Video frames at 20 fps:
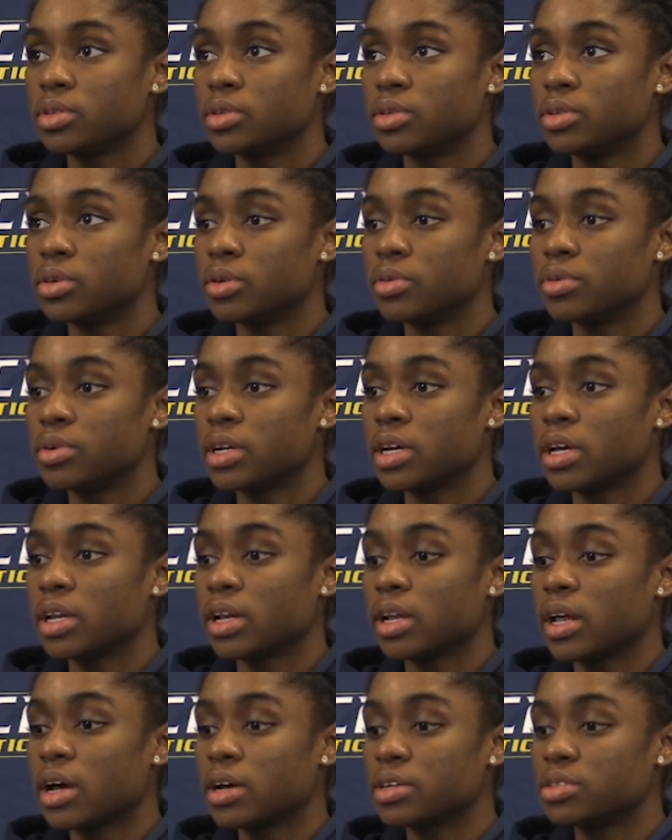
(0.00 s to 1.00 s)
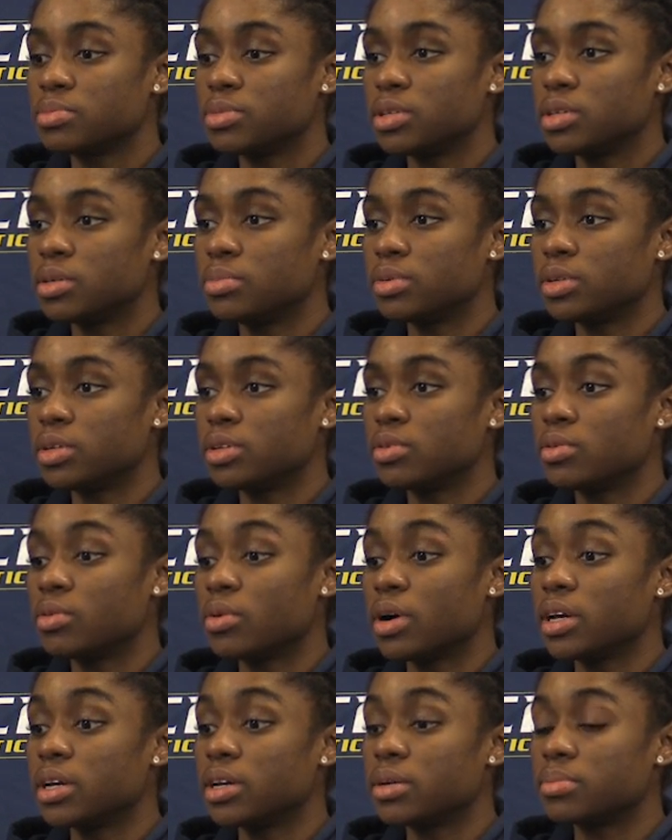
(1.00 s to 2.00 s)
You know, it allows me to be who
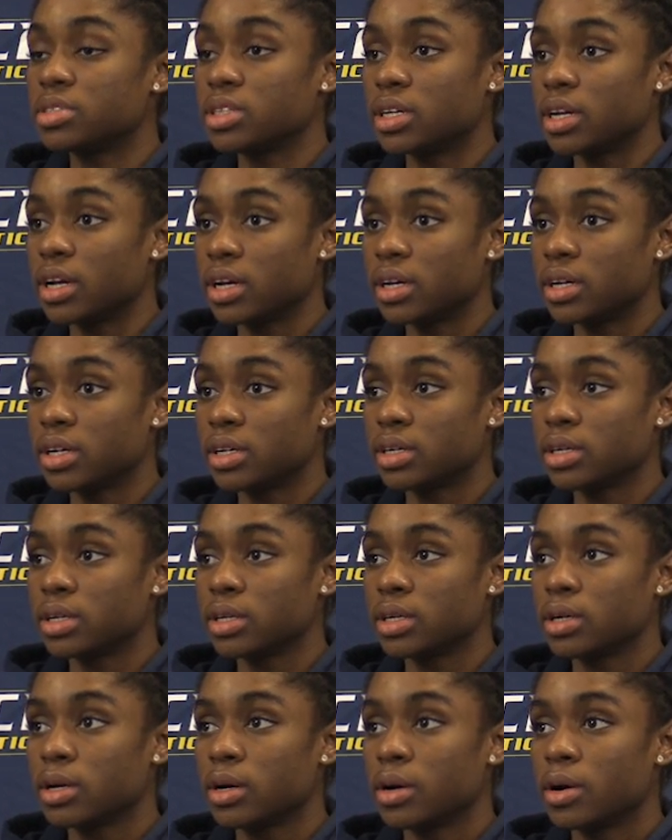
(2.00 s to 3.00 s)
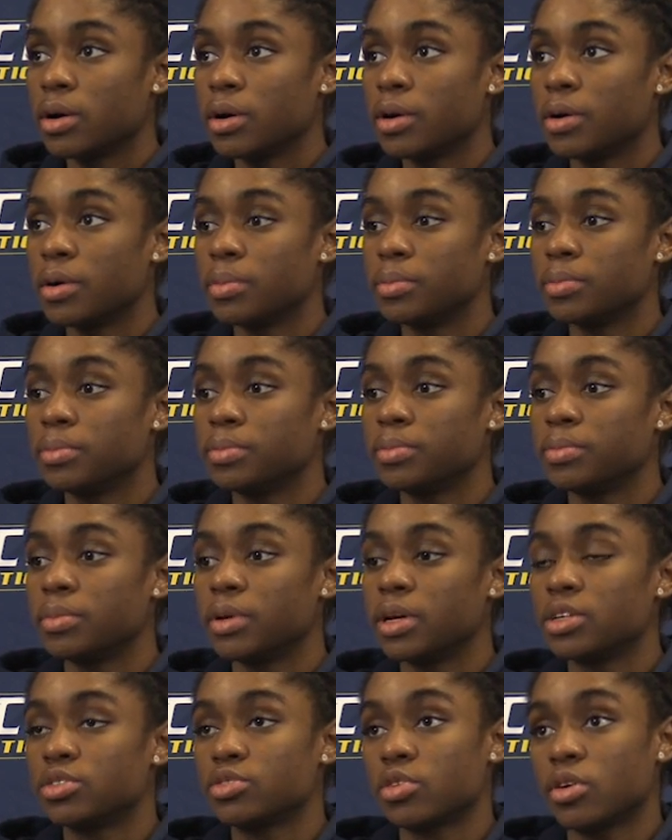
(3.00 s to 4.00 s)
I am today. Um,
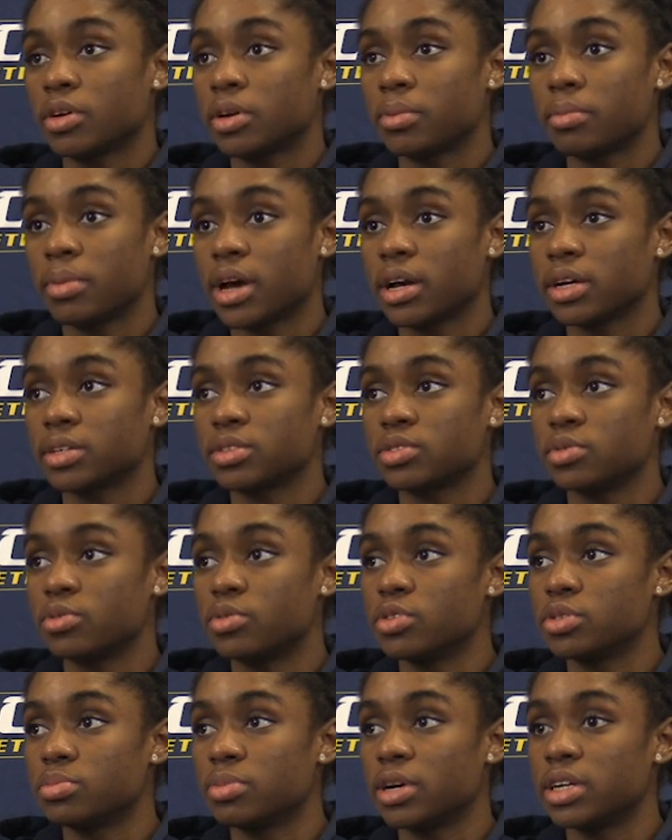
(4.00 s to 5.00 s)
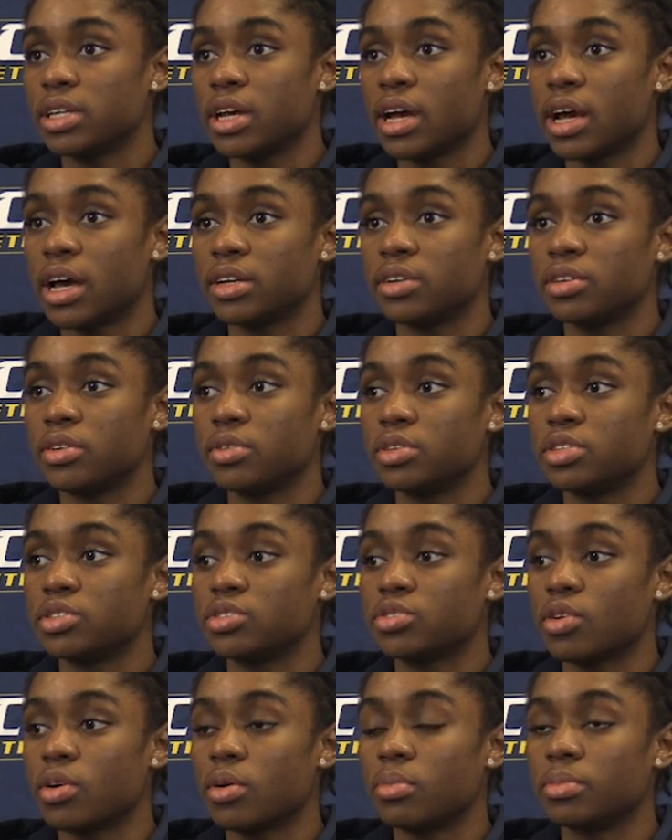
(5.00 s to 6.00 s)
and talking back towards my dad, you know,
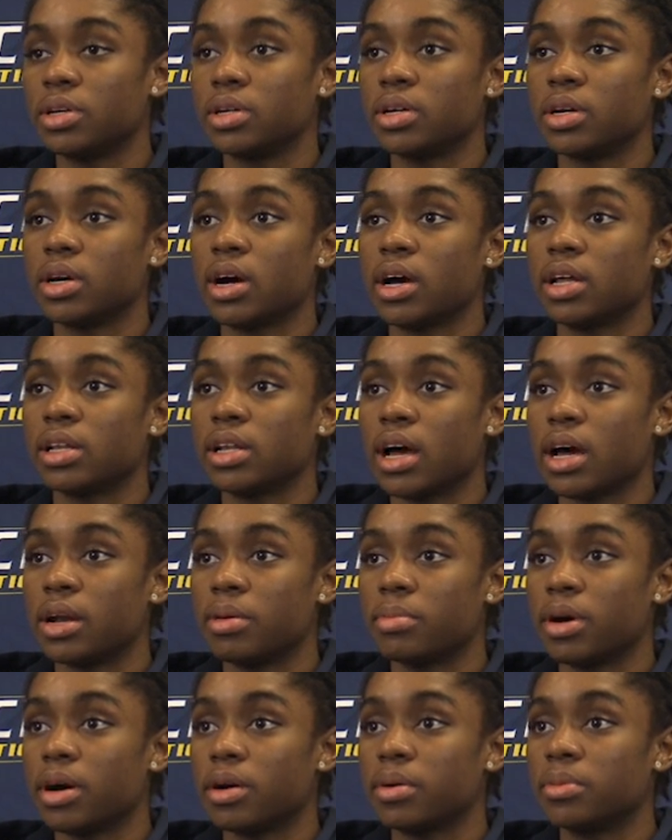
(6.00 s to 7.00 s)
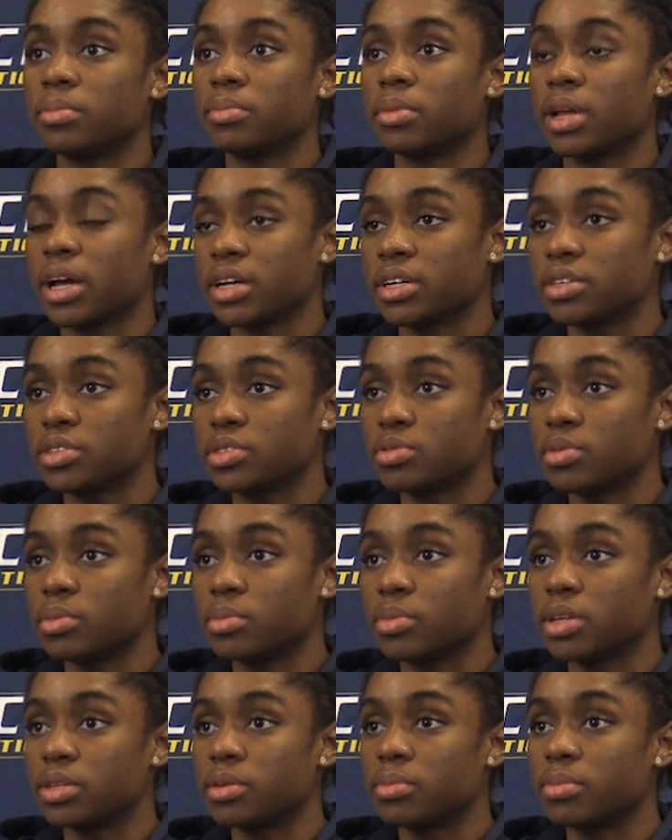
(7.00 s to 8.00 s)
he's taught me a lot about Black History
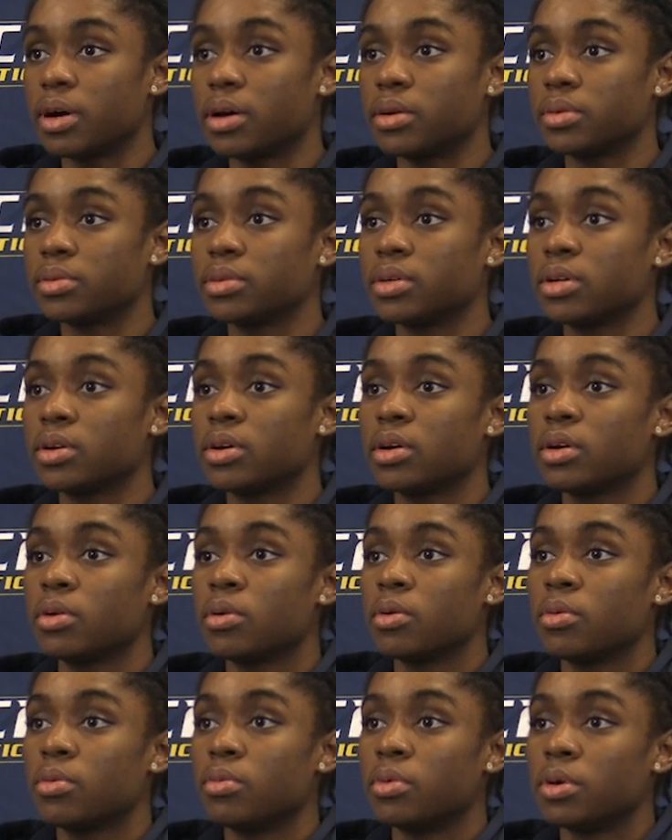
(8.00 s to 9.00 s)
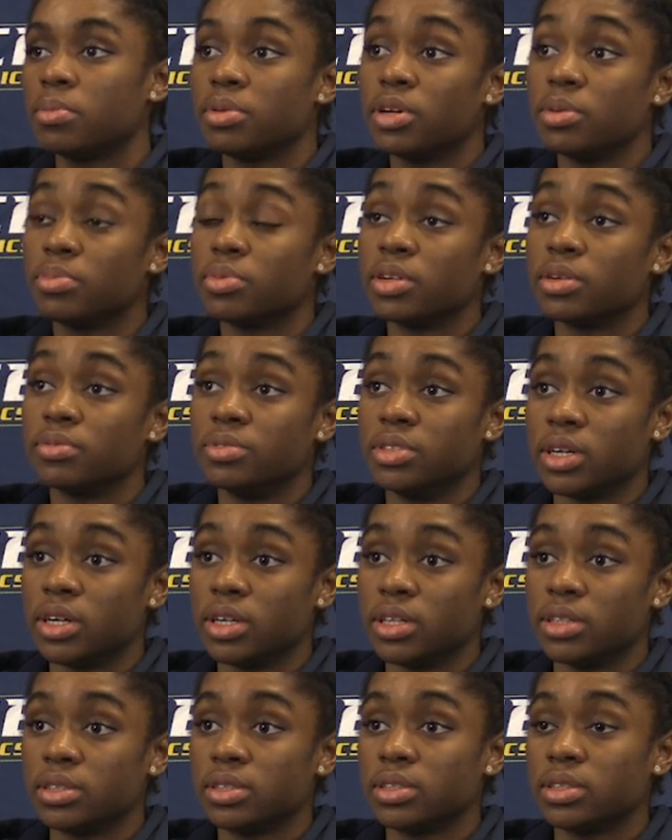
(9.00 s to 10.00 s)
Month, about what people have
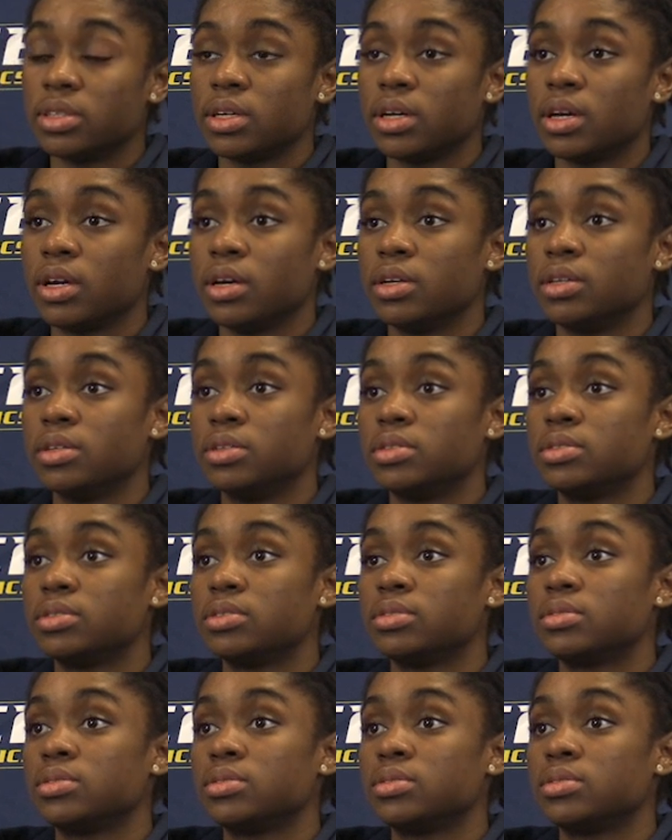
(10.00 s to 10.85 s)
done and